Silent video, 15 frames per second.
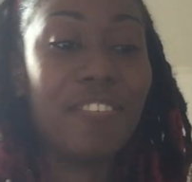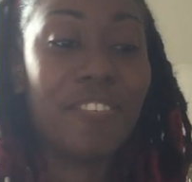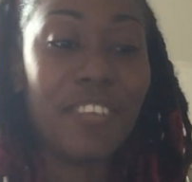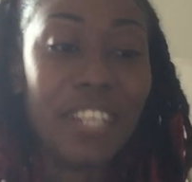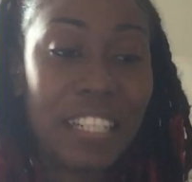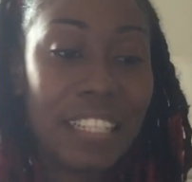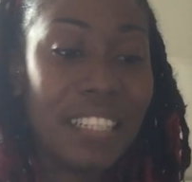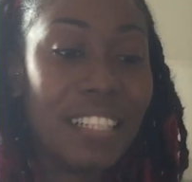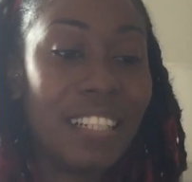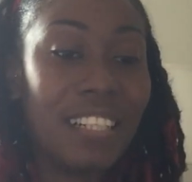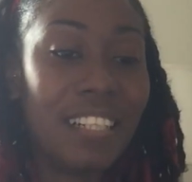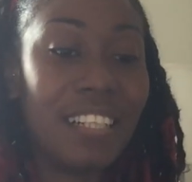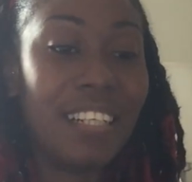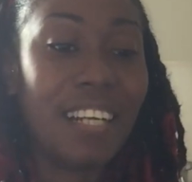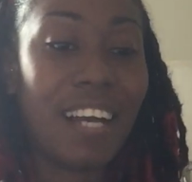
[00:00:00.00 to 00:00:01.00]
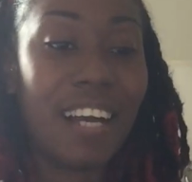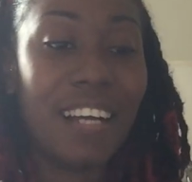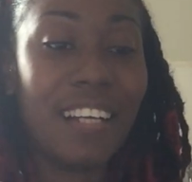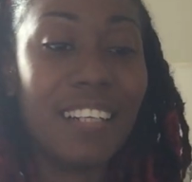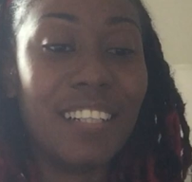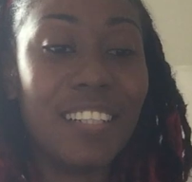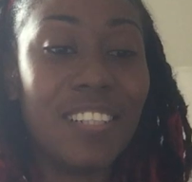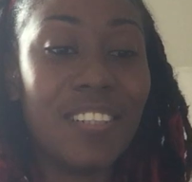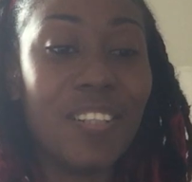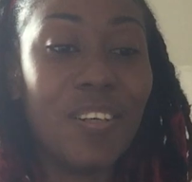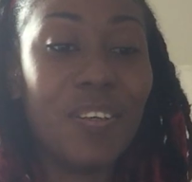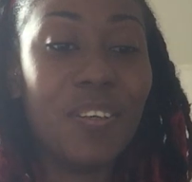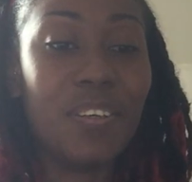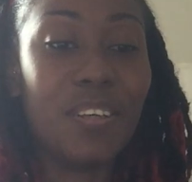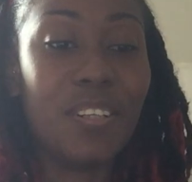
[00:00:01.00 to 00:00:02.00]
friendly and
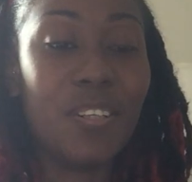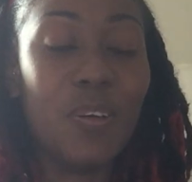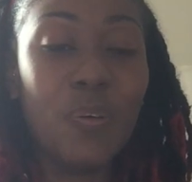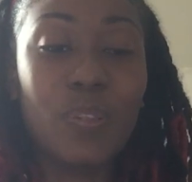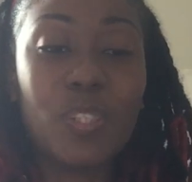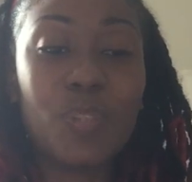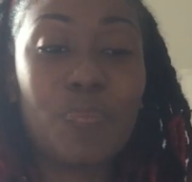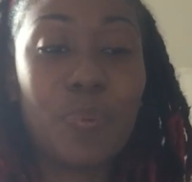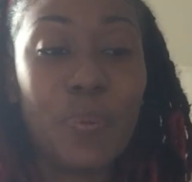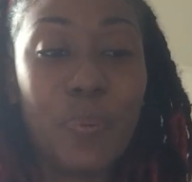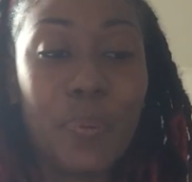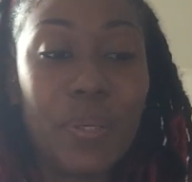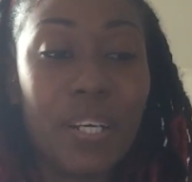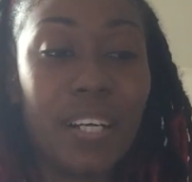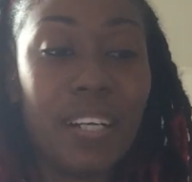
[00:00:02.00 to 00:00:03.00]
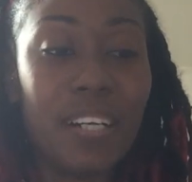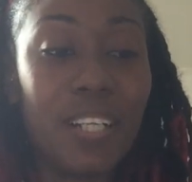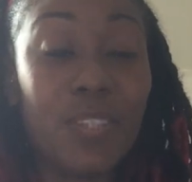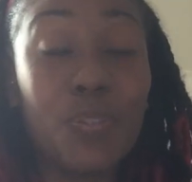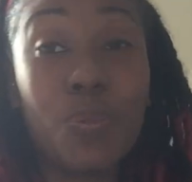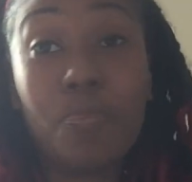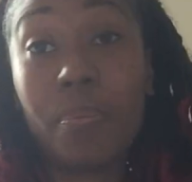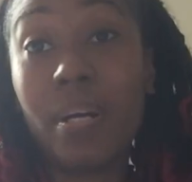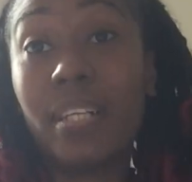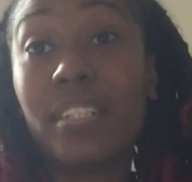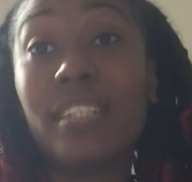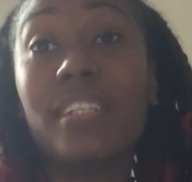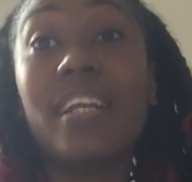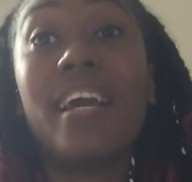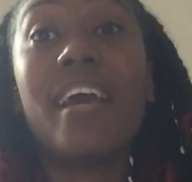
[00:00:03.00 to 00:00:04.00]
outspoken. I took
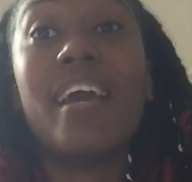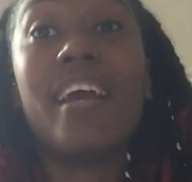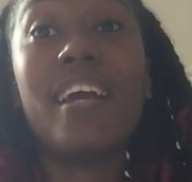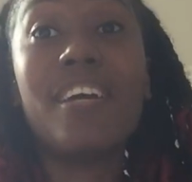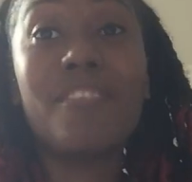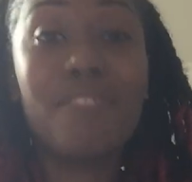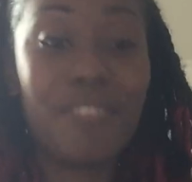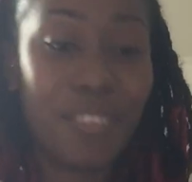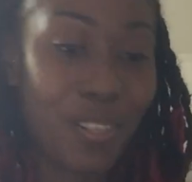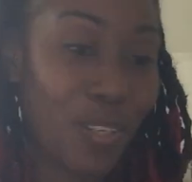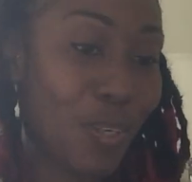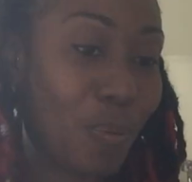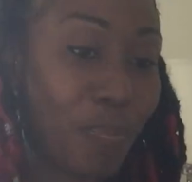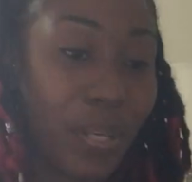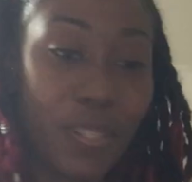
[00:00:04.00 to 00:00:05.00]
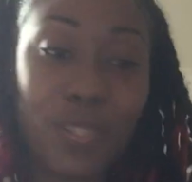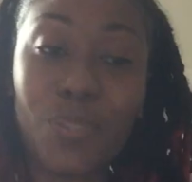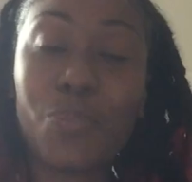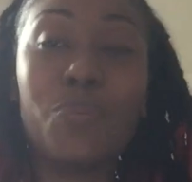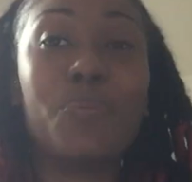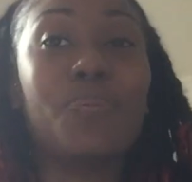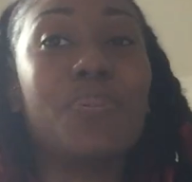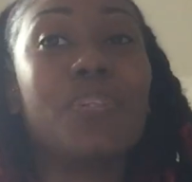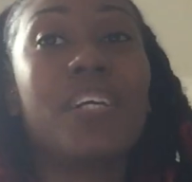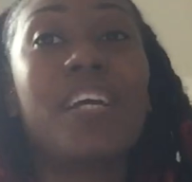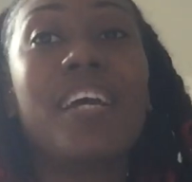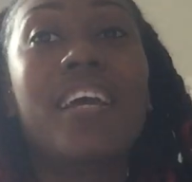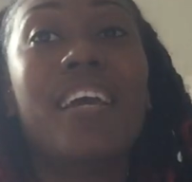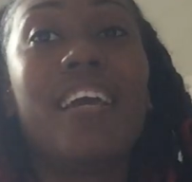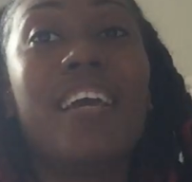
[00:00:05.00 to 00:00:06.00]
part in every club at school,
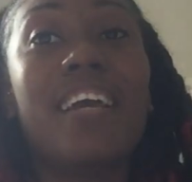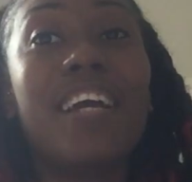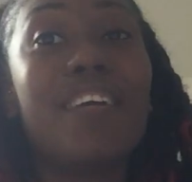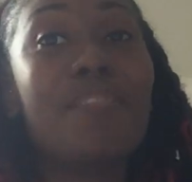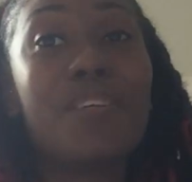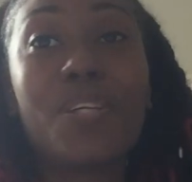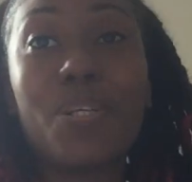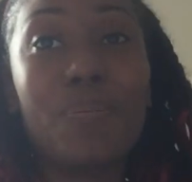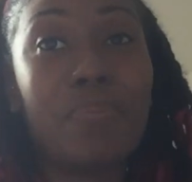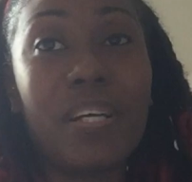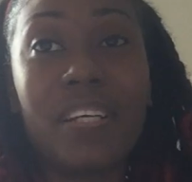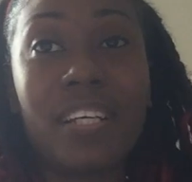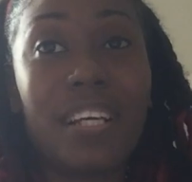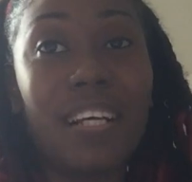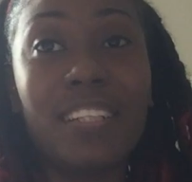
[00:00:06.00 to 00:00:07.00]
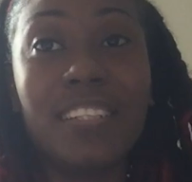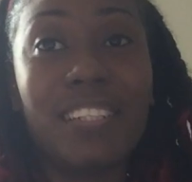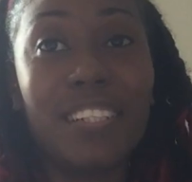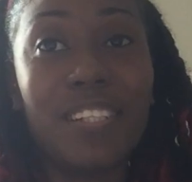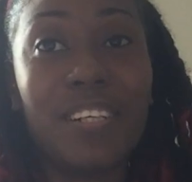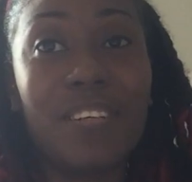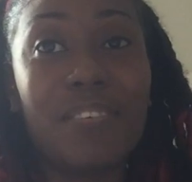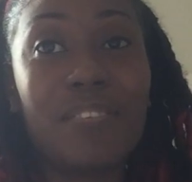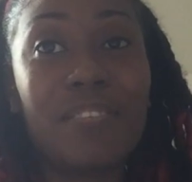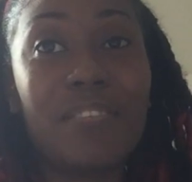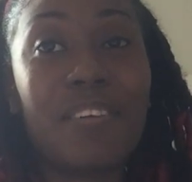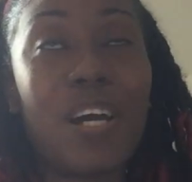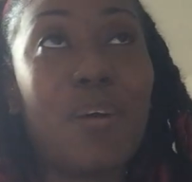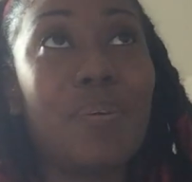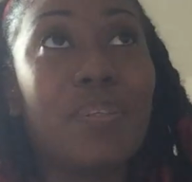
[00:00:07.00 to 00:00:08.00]
every club that you can think of.
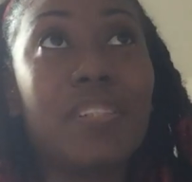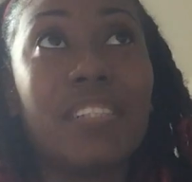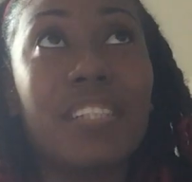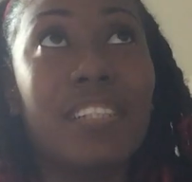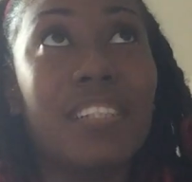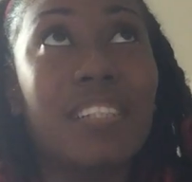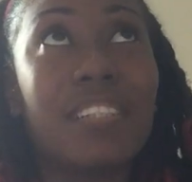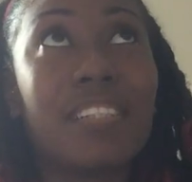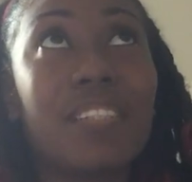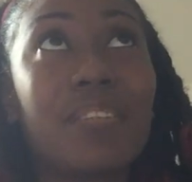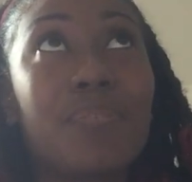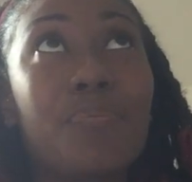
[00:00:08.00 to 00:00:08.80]
I was in it